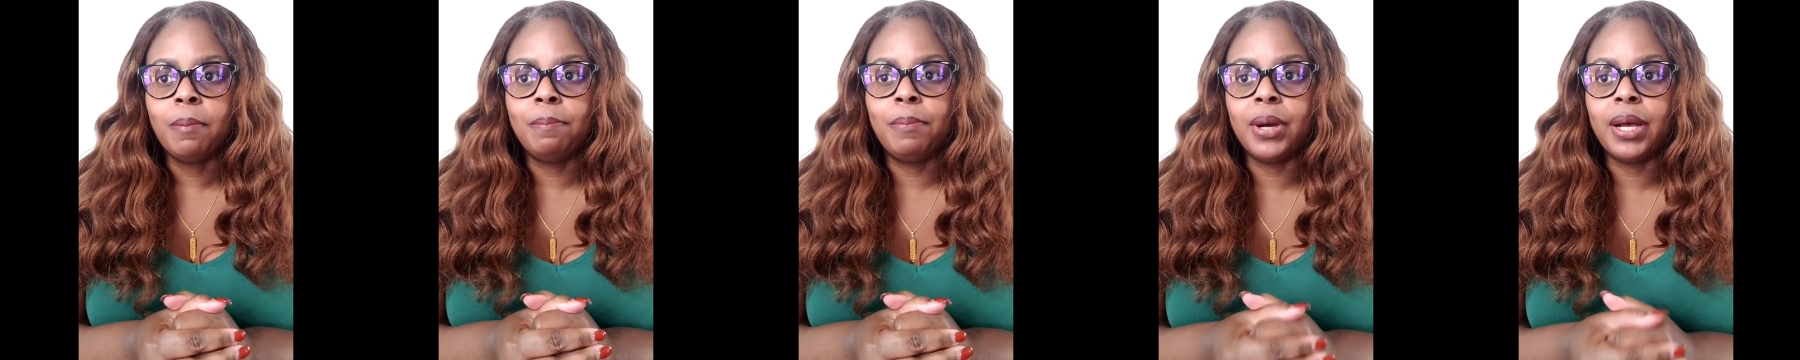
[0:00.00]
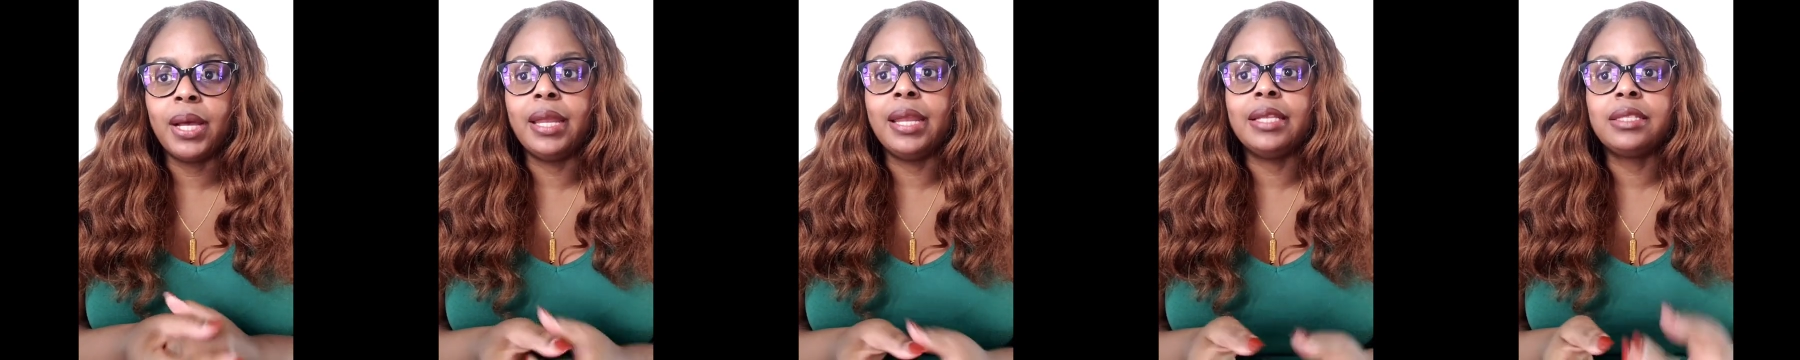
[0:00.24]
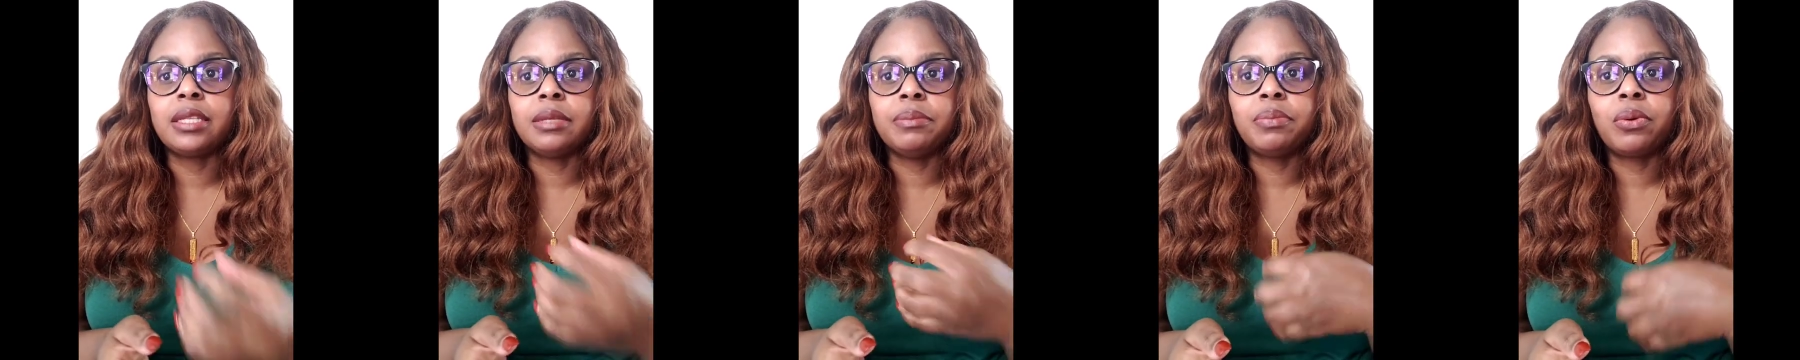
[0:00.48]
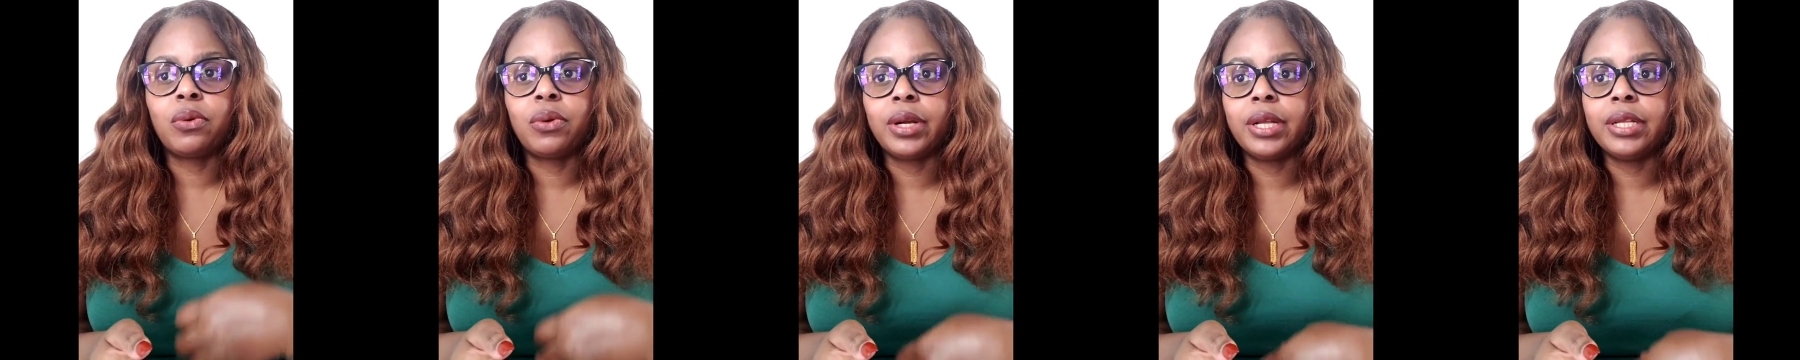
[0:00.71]
But it's
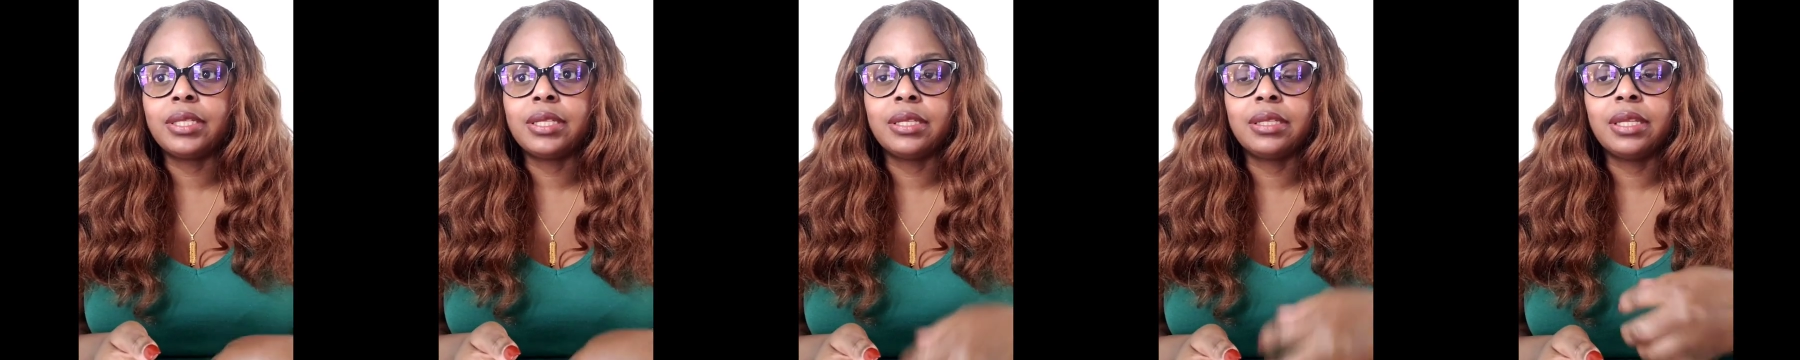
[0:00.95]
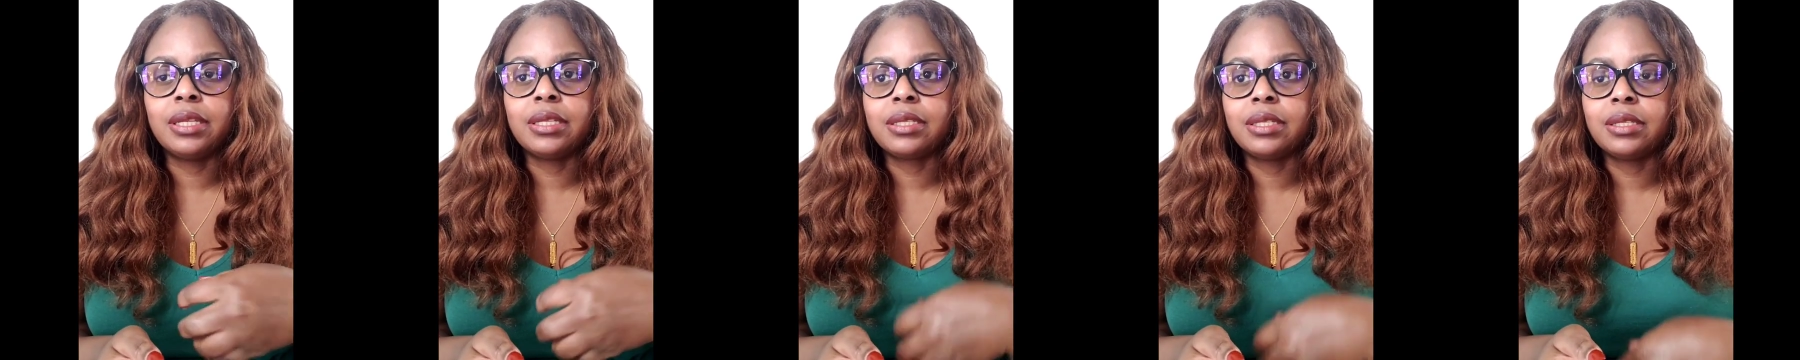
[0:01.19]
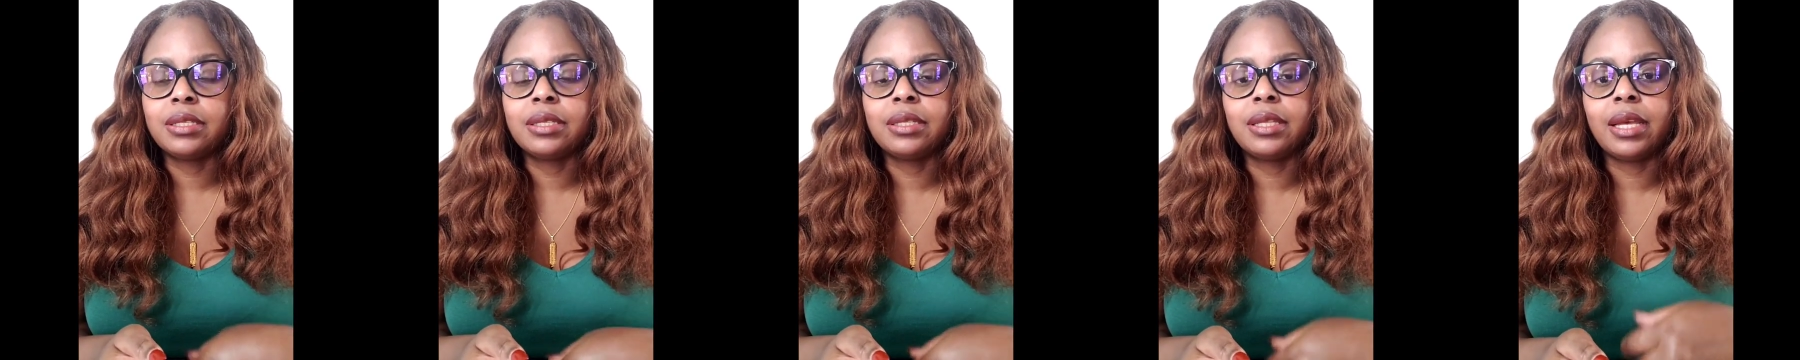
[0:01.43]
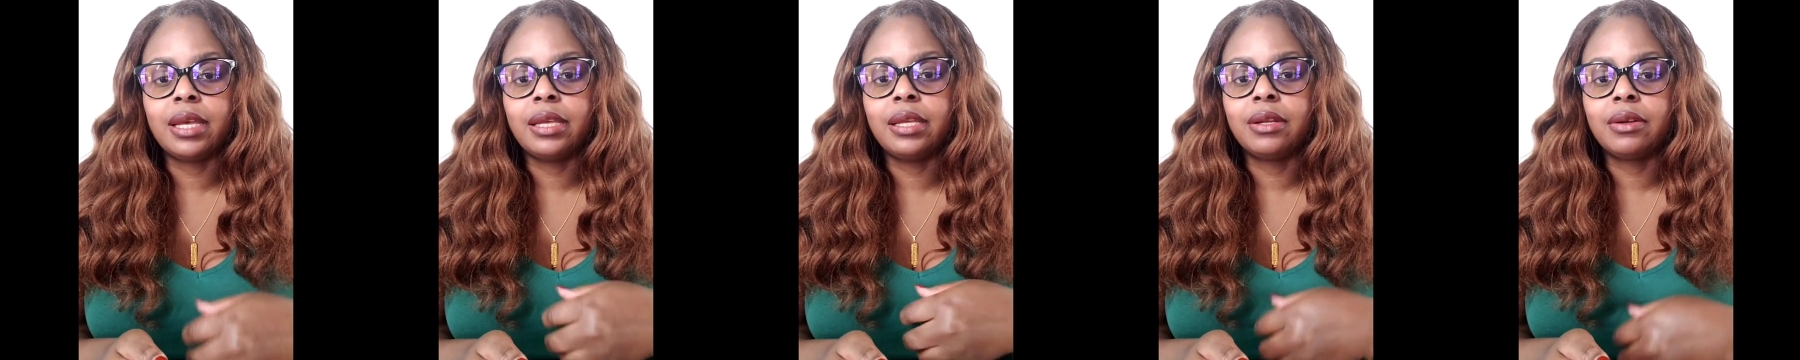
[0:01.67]
important to listen to
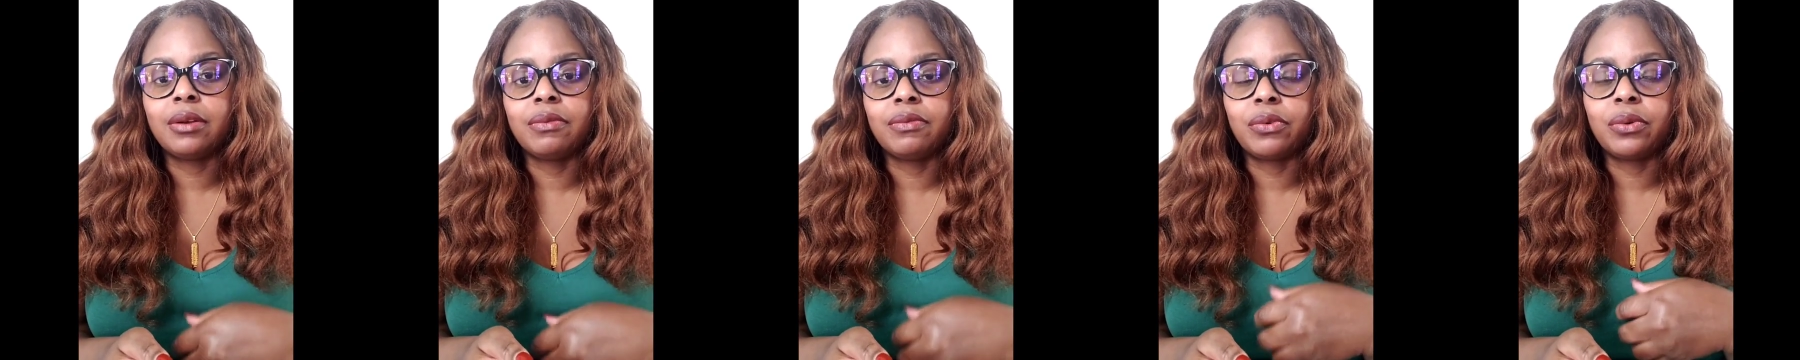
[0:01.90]
that inner